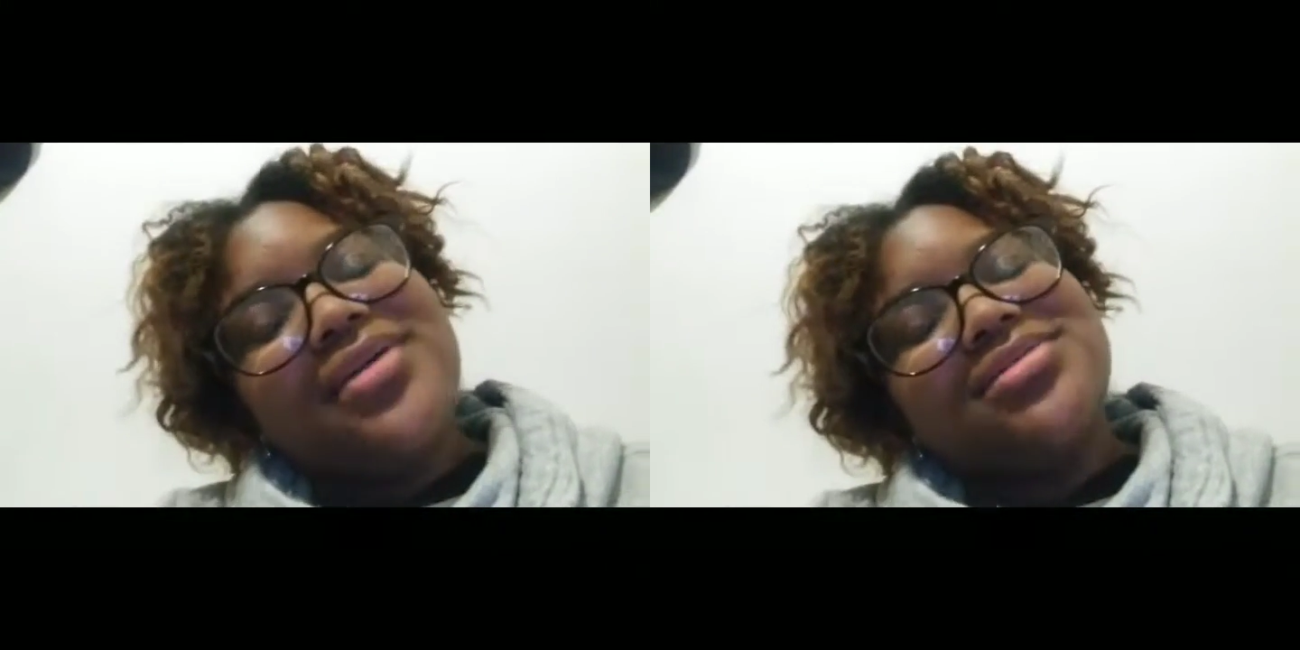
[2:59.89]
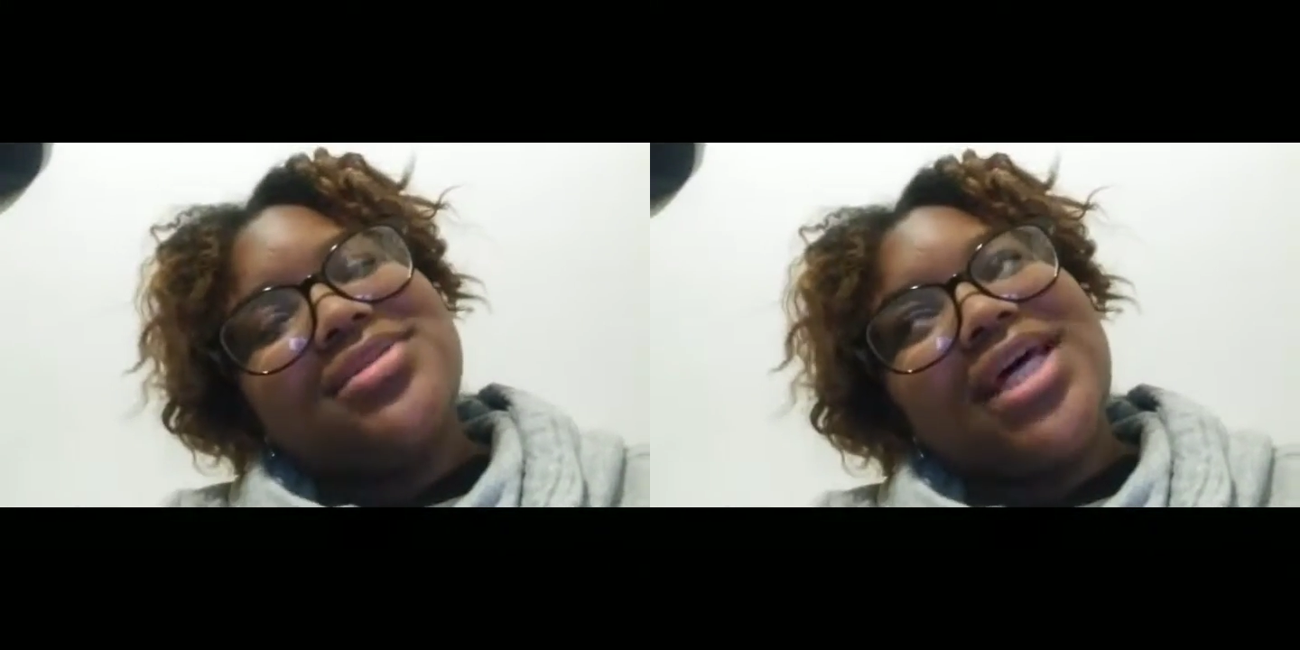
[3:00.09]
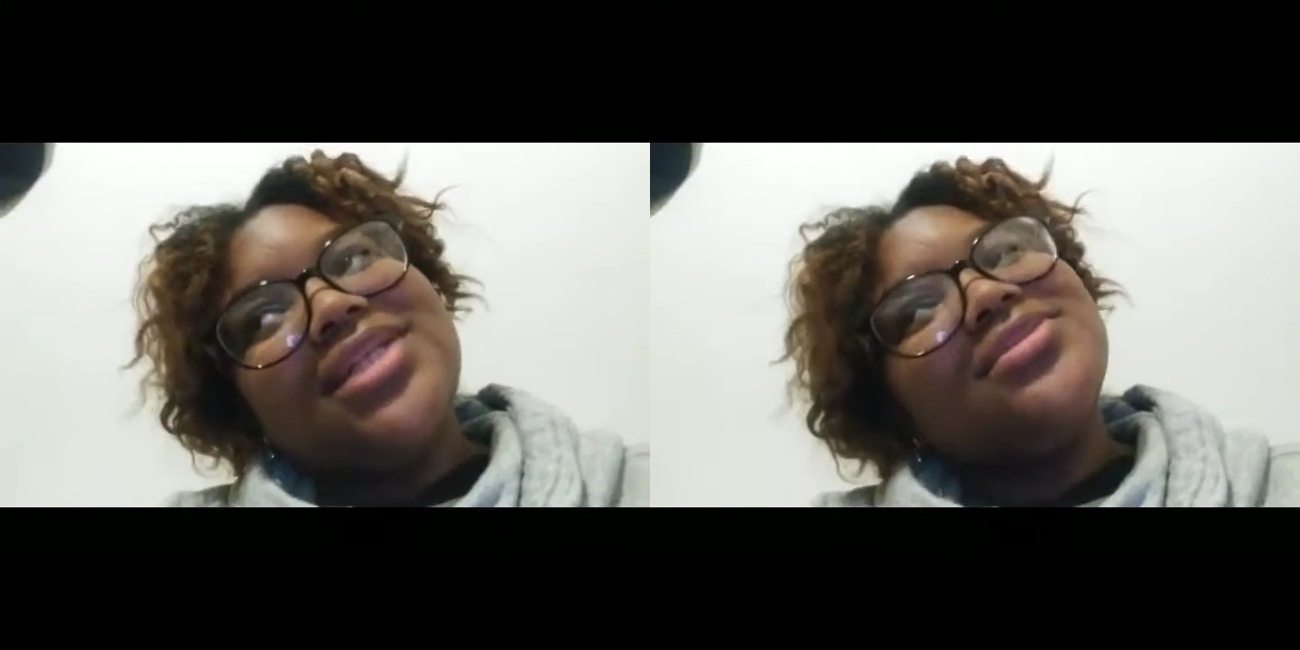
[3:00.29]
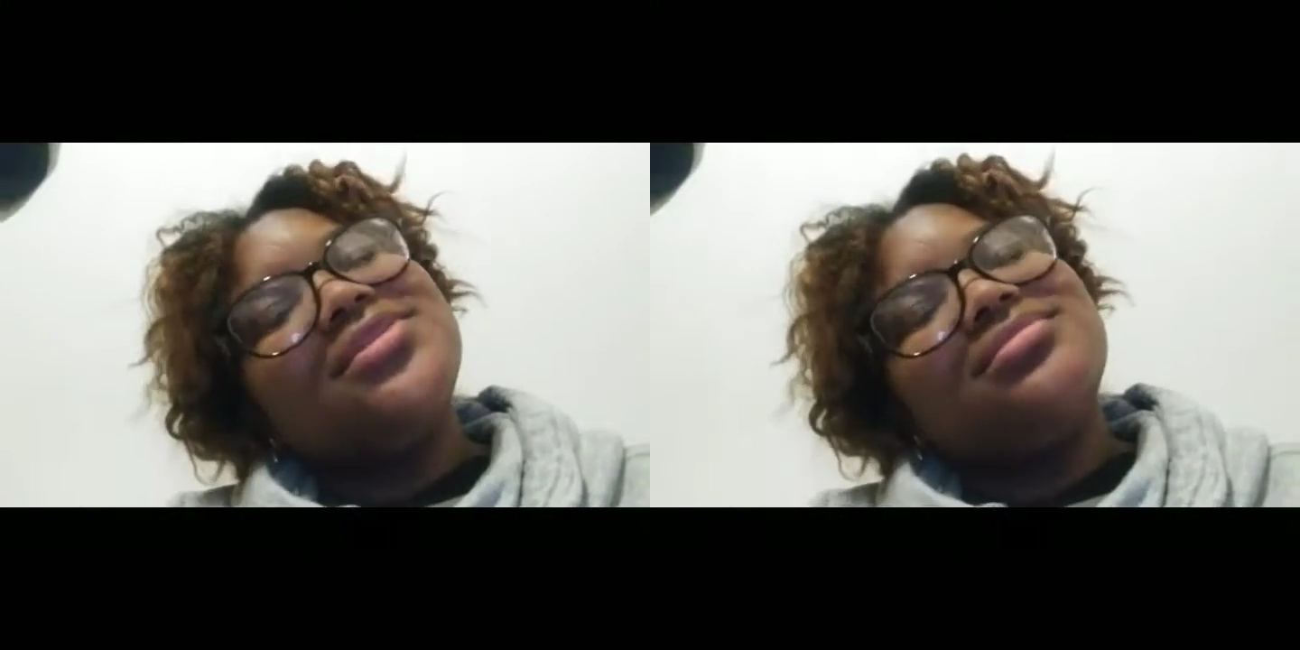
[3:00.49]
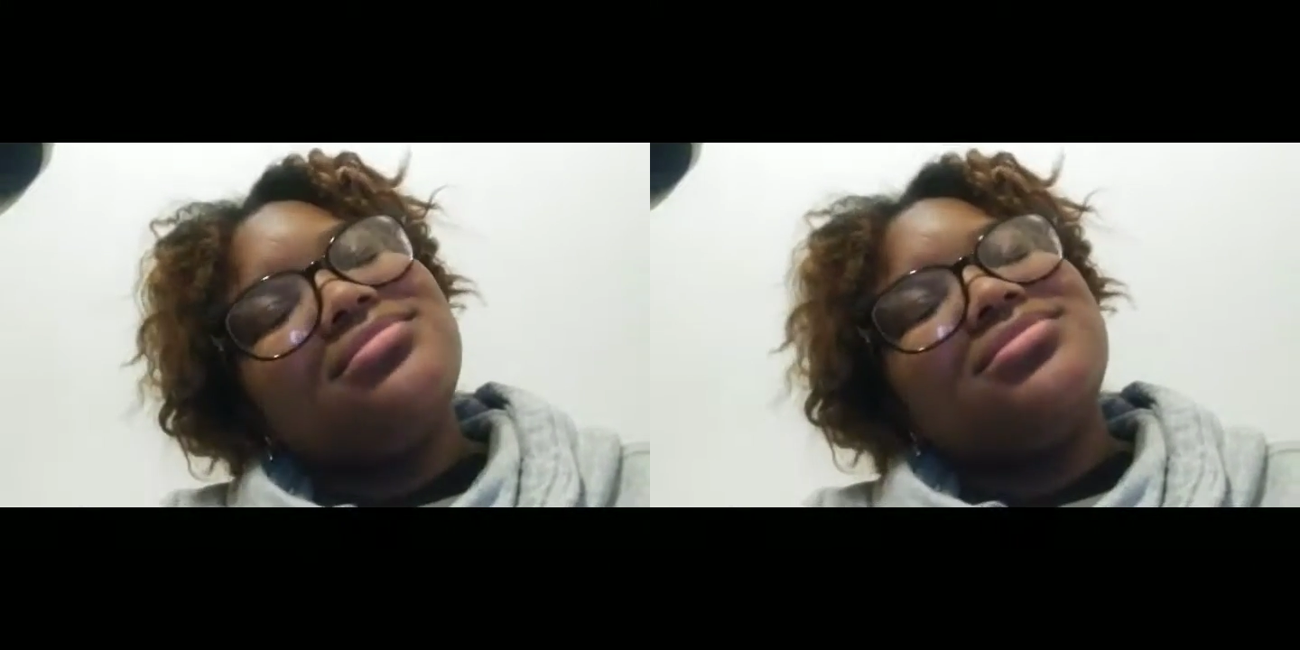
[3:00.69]
that look
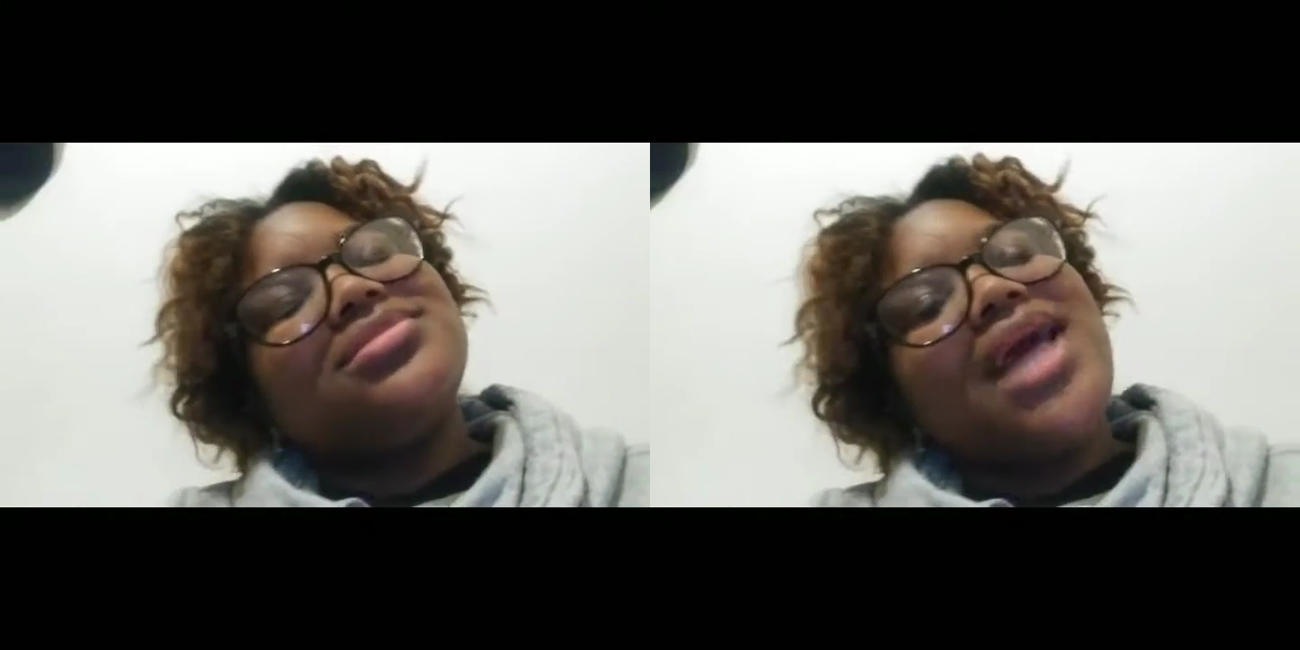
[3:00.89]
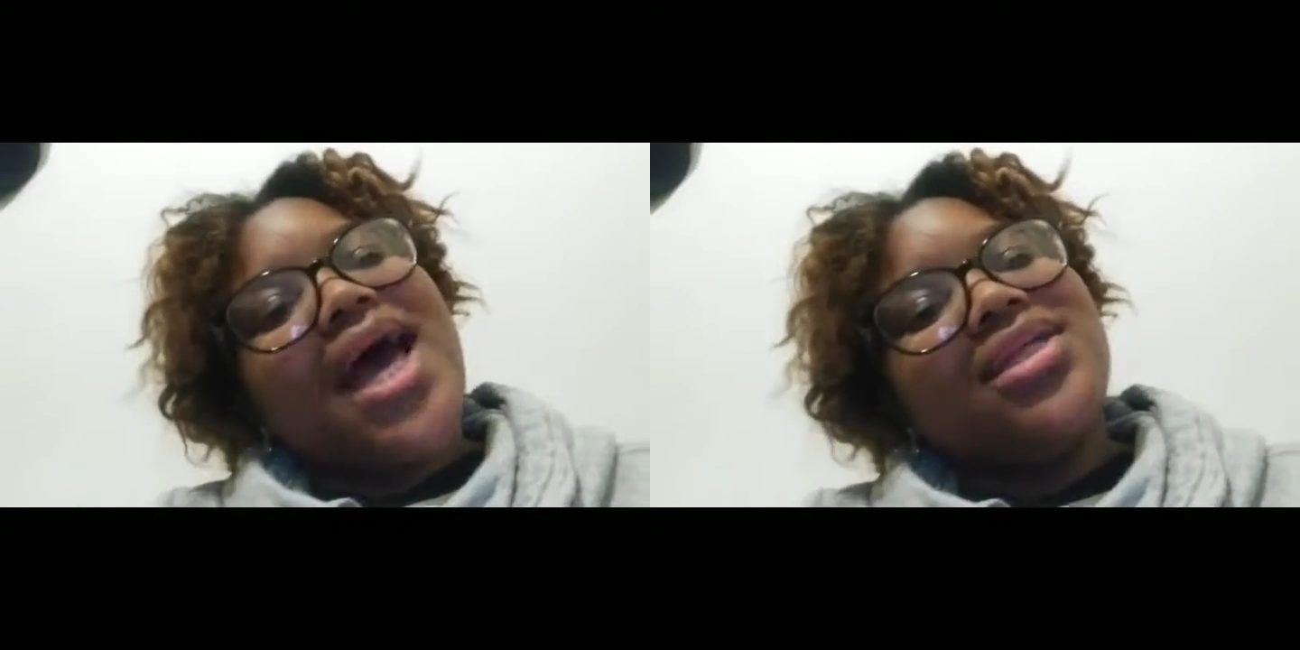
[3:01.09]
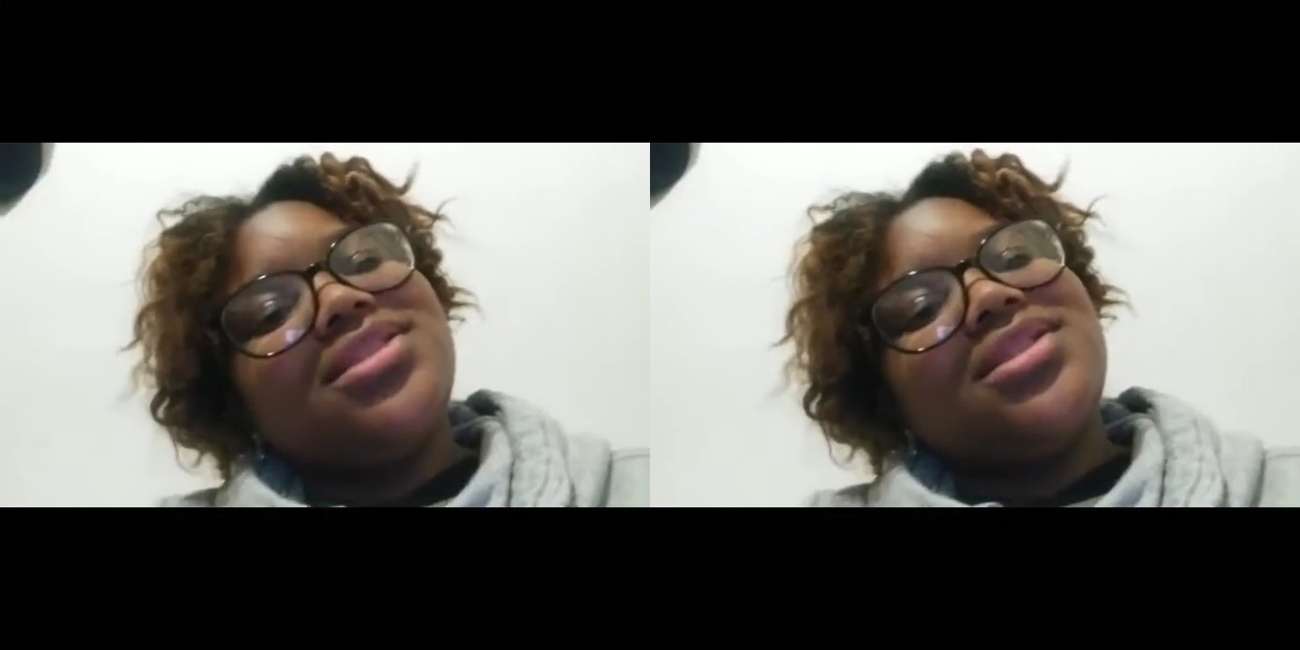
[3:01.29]
cats